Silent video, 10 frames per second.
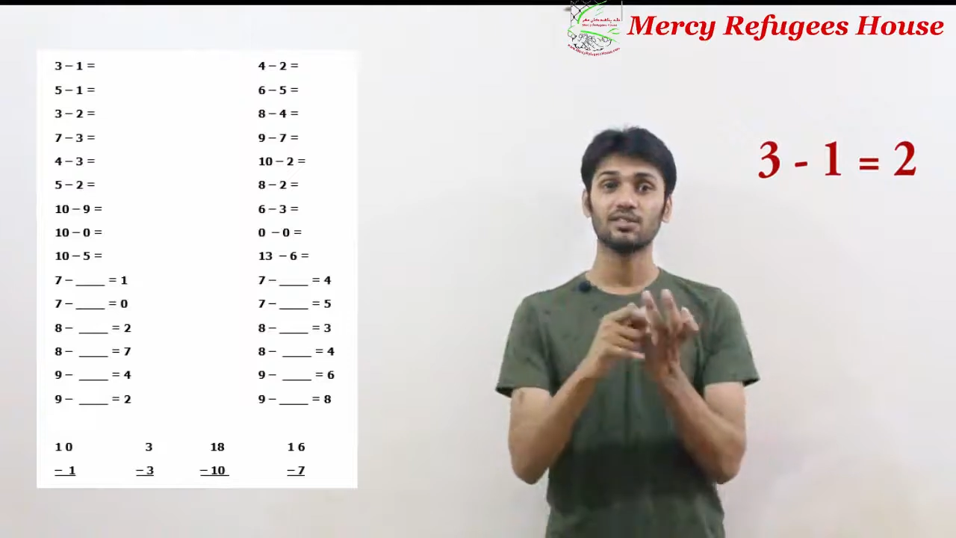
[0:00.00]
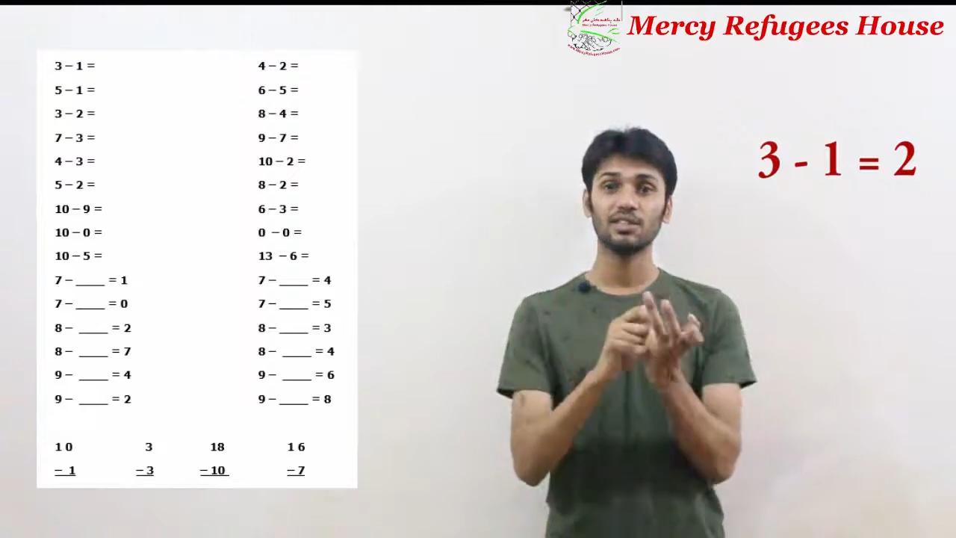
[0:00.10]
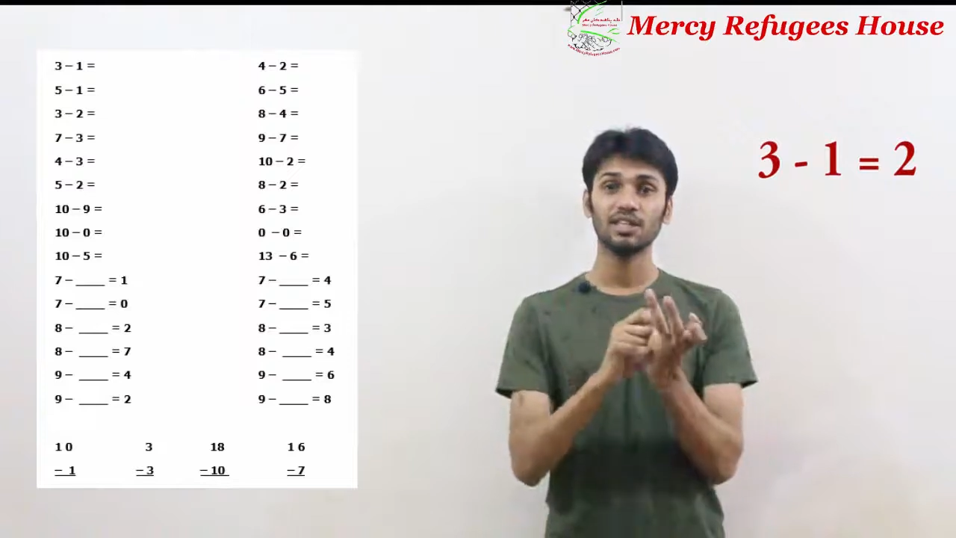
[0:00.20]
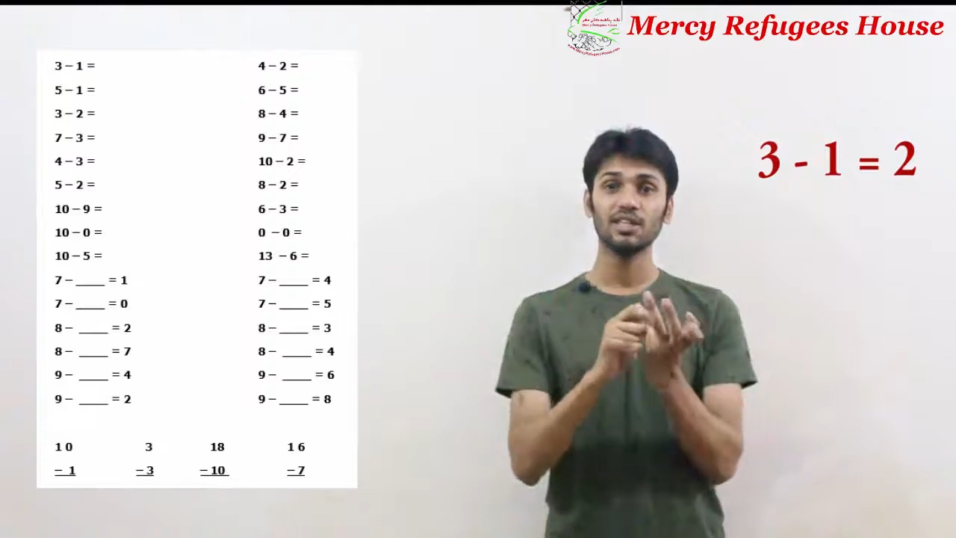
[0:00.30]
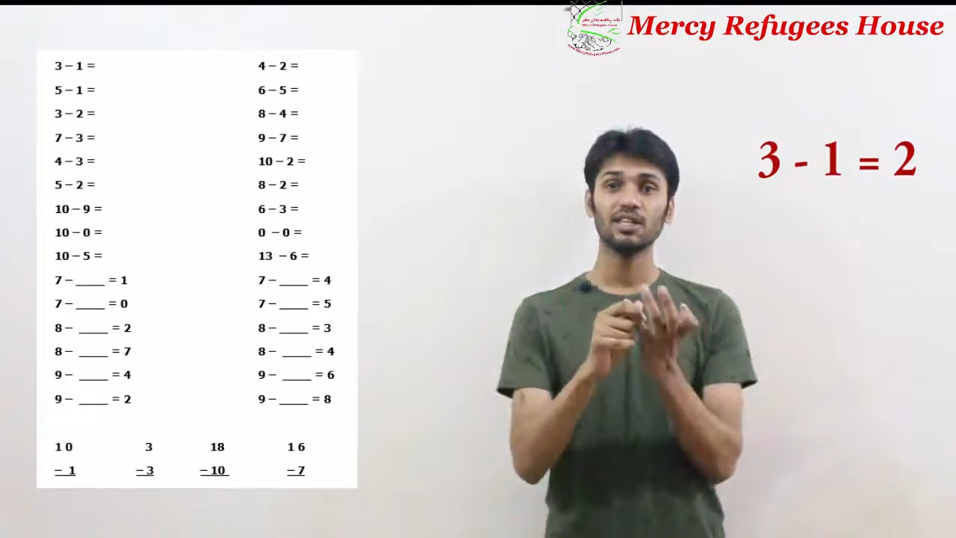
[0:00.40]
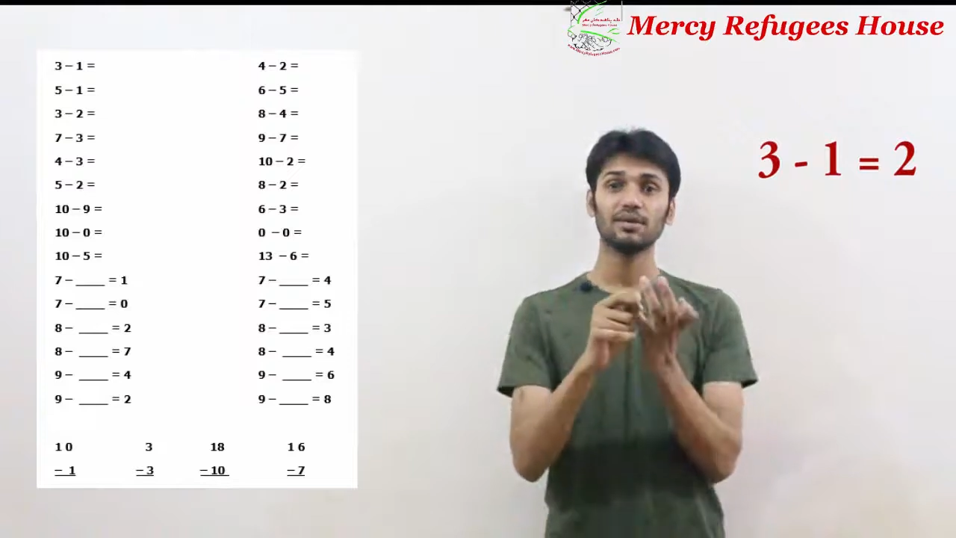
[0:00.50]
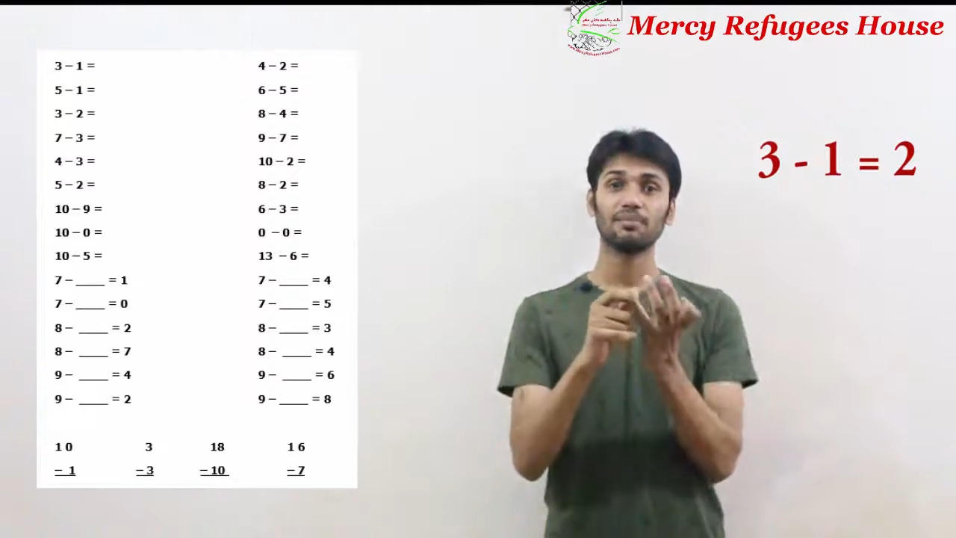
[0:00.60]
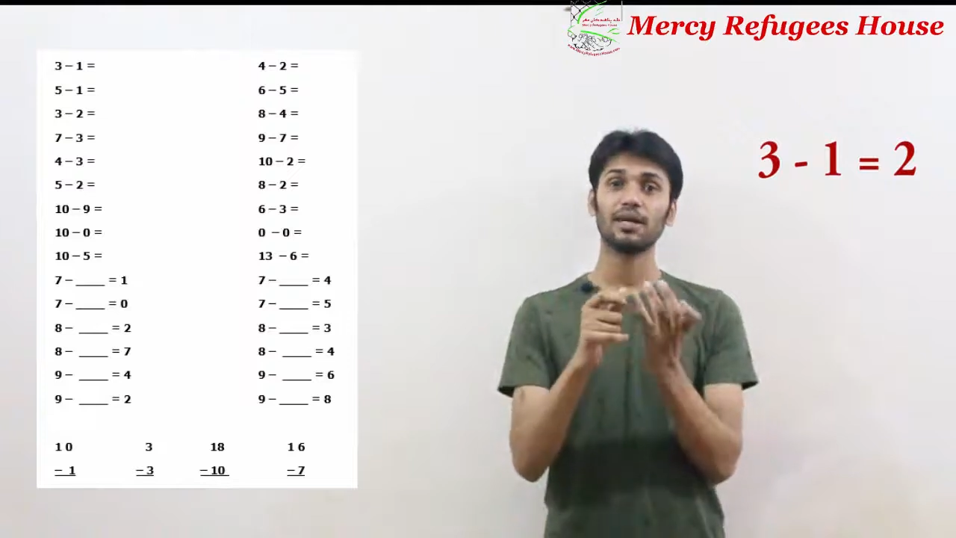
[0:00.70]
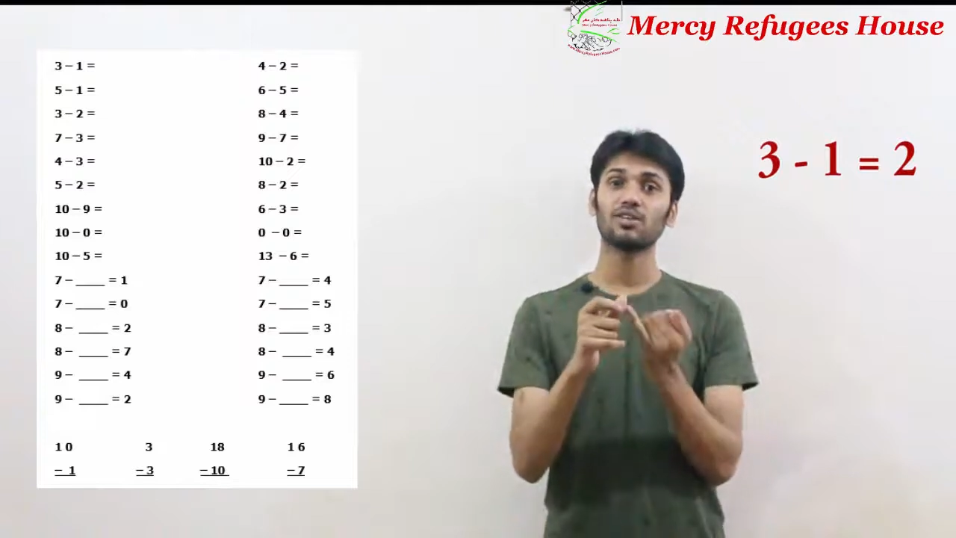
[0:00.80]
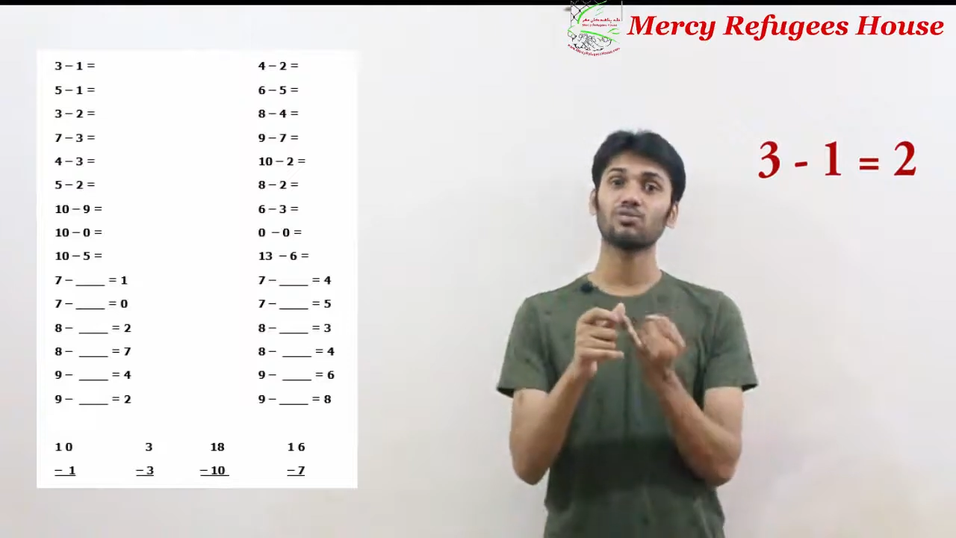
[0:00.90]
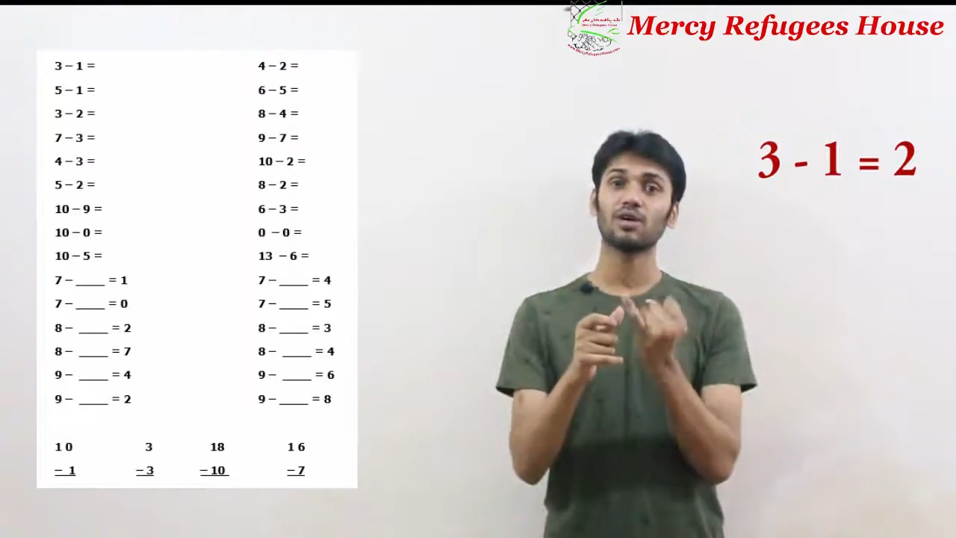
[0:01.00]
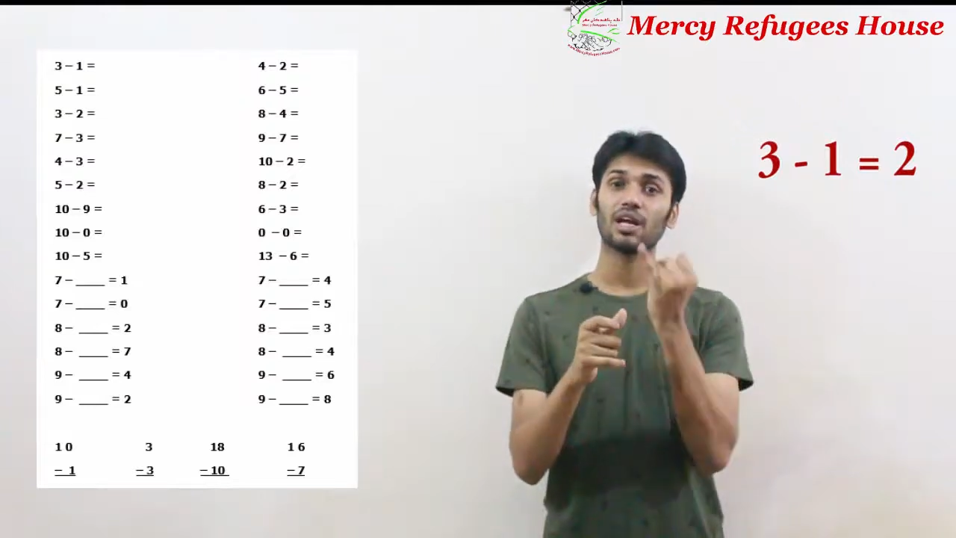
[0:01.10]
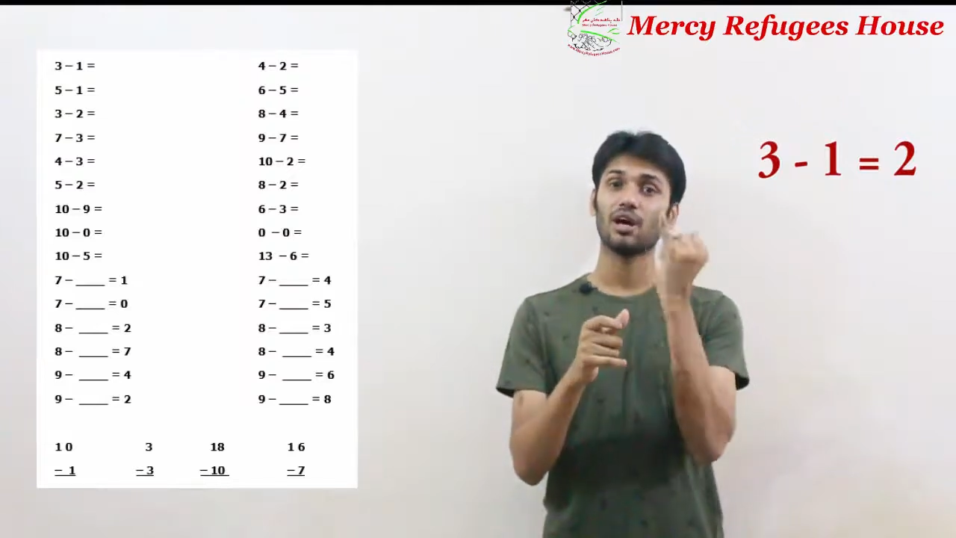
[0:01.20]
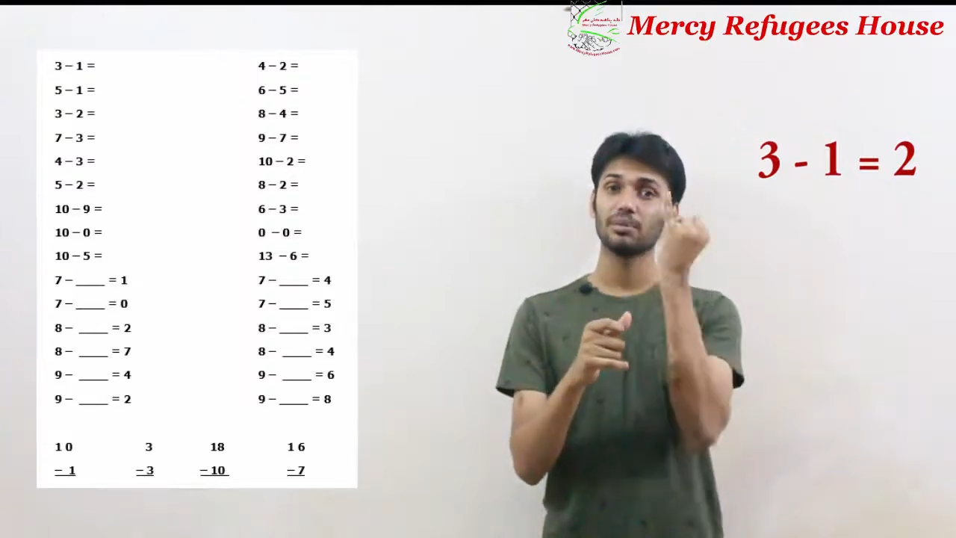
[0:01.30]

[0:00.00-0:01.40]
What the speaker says: 3 minus 1,